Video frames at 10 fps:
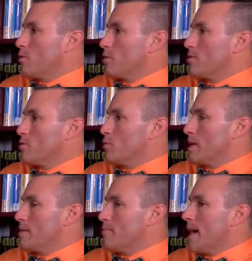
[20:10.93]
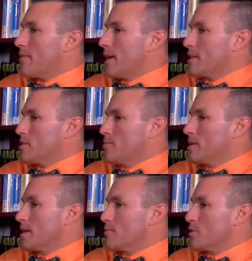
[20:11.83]
words when math actually
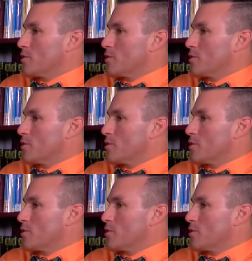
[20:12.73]
becomes a